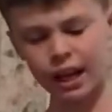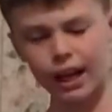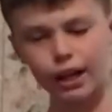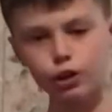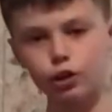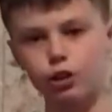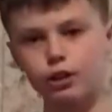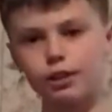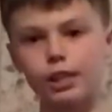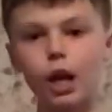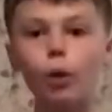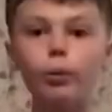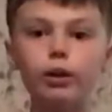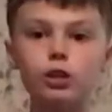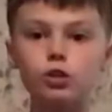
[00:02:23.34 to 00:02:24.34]
And you can
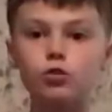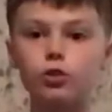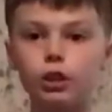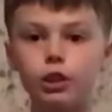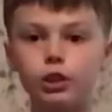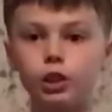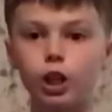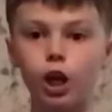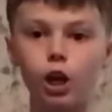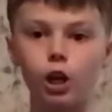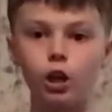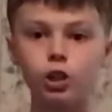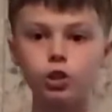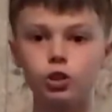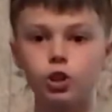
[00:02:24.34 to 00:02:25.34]
tell when it's fully
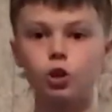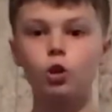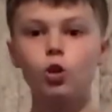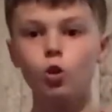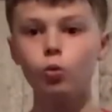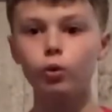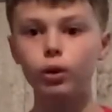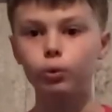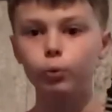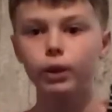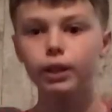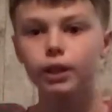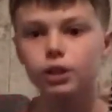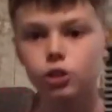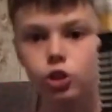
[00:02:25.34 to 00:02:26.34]
charged,
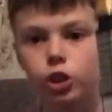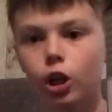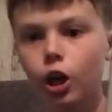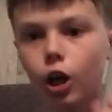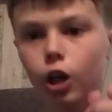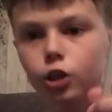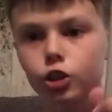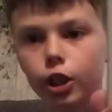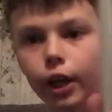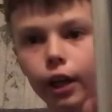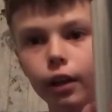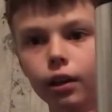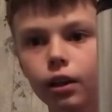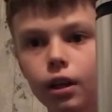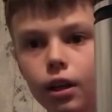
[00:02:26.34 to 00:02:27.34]
when it's
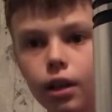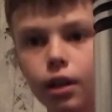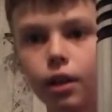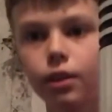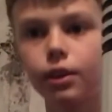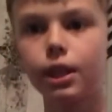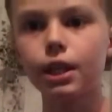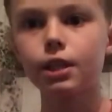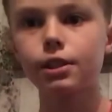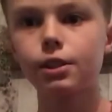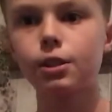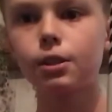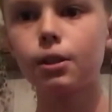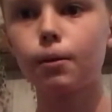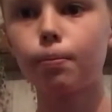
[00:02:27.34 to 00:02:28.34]
charging,
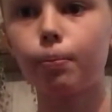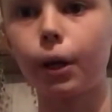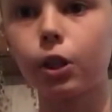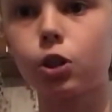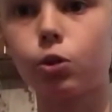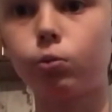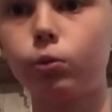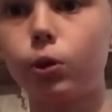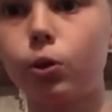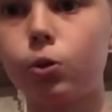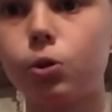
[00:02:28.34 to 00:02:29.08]
this button will